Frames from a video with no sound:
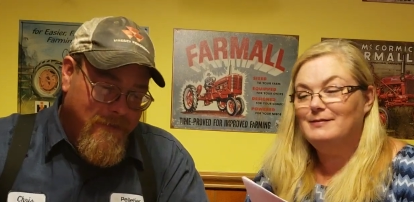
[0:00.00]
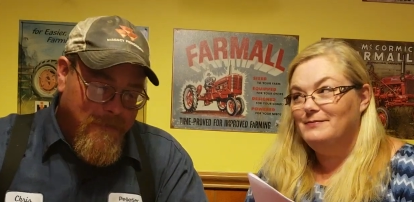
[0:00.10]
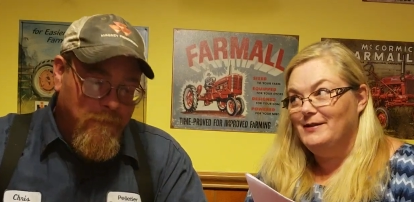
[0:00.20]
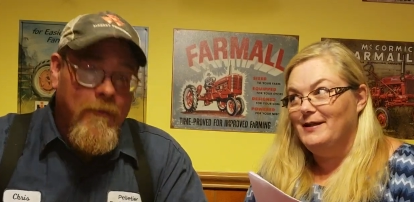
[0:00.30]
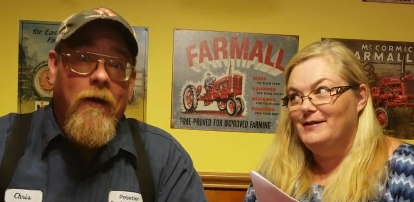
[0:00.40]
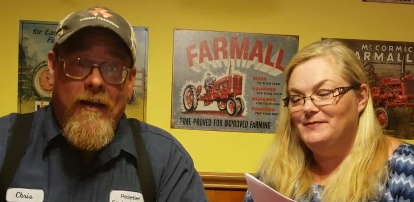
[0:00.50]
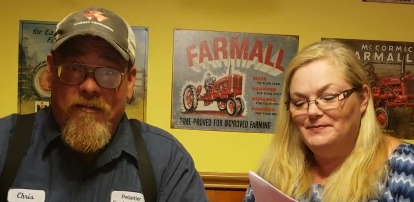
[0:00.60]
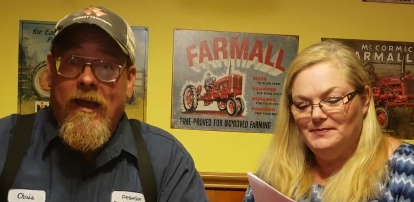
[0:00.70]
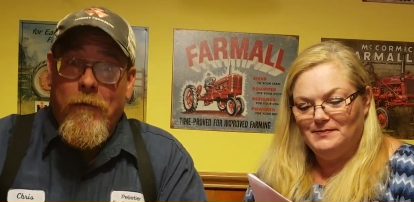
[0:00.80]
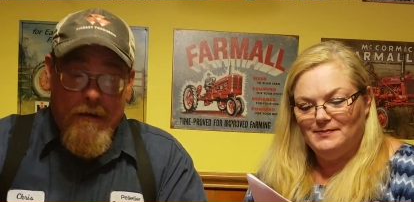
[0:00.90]
Speaker 1: Yeah. Well, that's
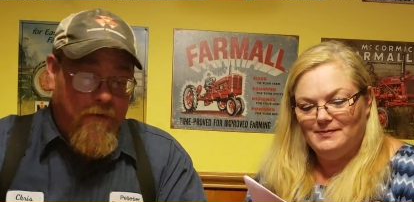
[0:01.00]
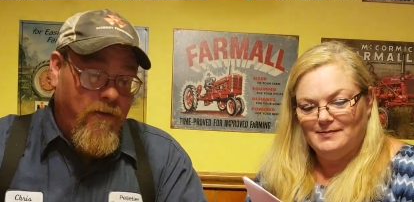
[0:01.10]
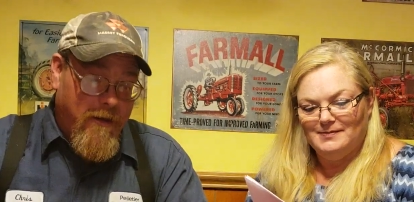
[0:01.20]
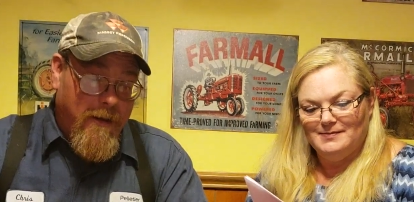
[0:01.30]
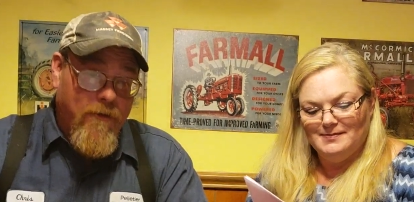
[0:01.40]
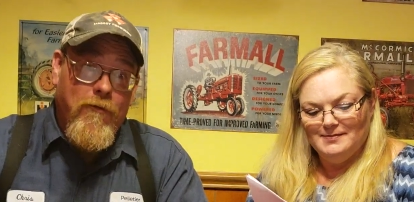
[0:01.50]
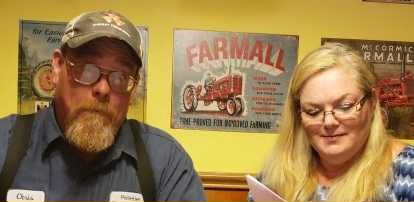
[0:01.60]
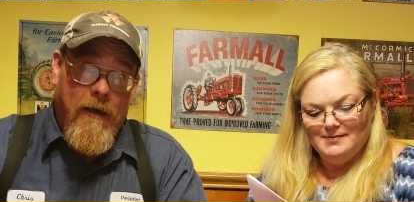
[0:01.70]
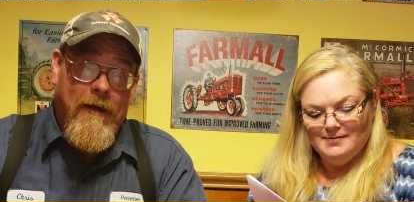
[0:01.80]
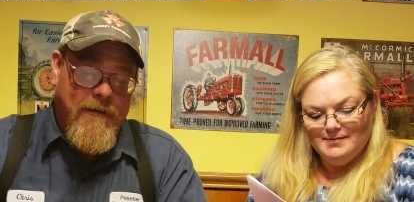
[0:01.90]
how we say that is you
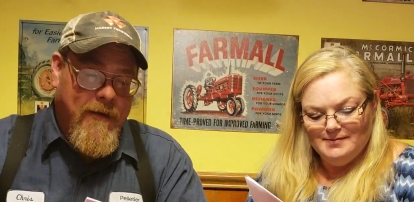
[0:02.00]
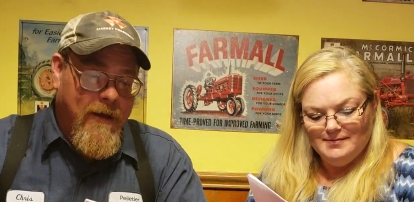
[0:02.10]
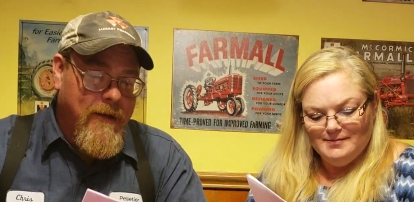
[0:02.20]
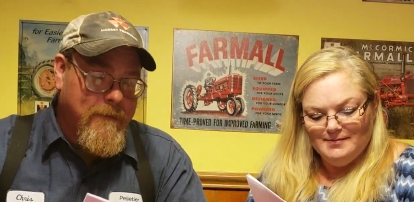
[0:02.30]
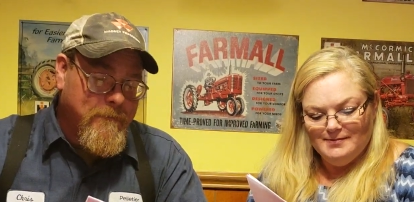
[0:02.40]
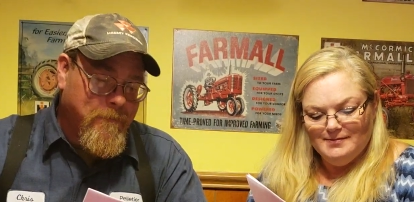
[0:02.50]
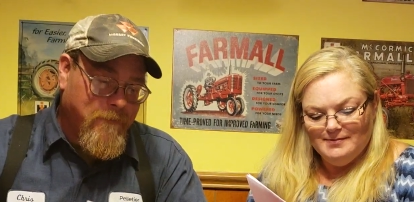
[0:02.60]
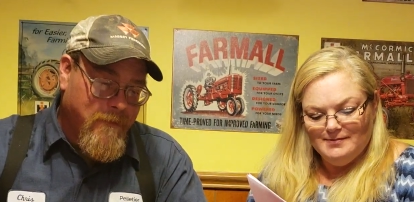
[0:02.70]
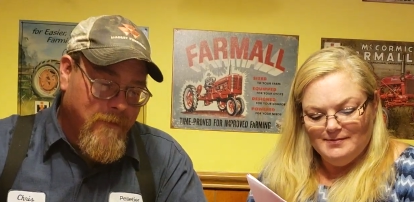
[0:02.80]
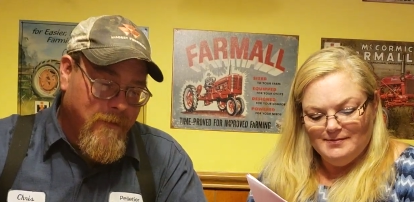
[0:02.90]
about tight?
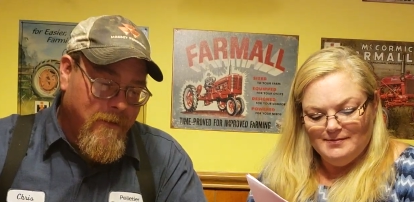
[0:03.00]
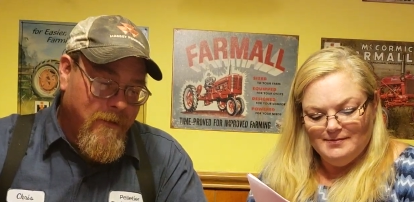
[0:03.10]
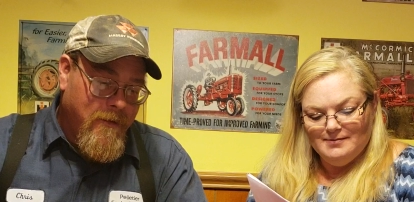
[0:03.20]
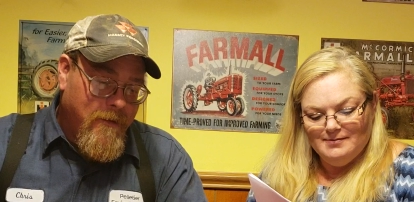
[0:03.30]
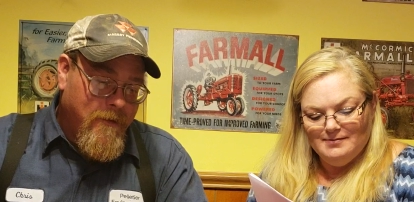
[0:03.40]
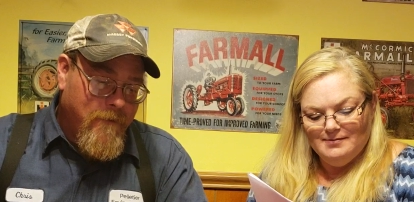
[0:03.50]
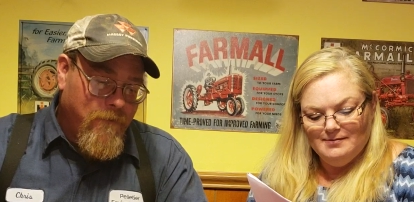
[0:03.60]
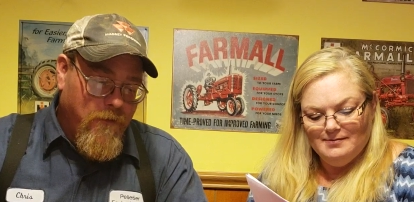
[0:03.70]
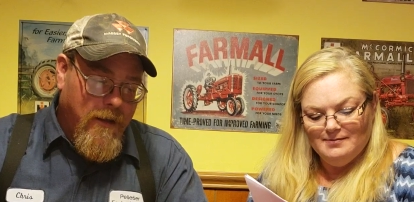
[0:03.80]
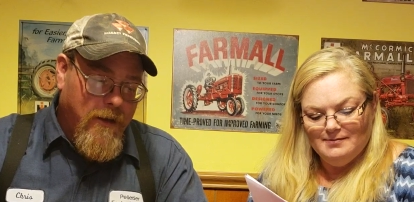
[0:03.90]

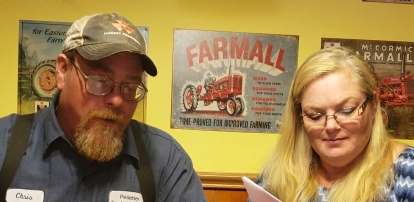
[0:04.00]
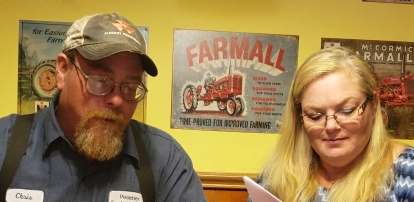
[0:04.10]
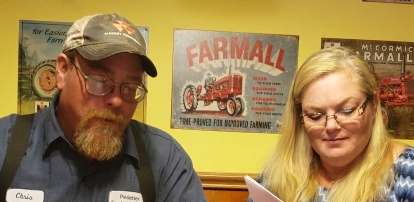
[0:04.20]
Flannel,